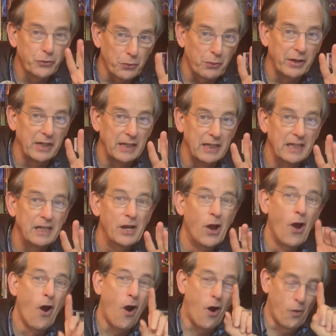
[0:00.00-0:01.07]
three
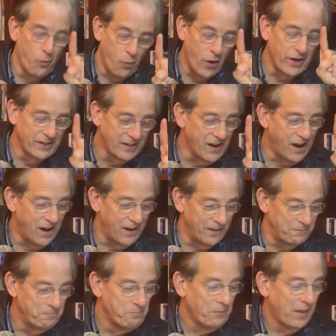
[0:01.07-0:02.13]
are one God.